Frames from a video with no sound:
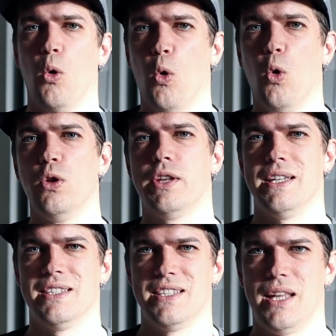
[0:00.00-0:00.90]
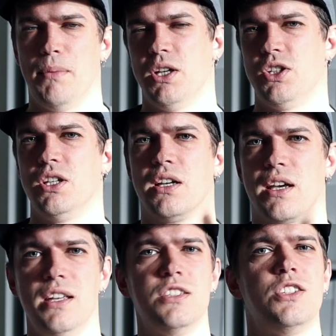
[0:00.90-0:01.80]
old establishing
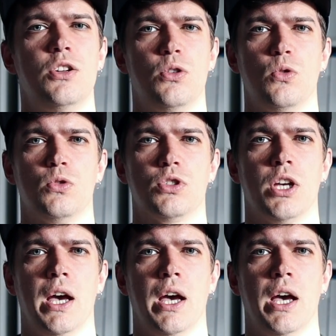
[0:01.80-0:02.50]
institutes,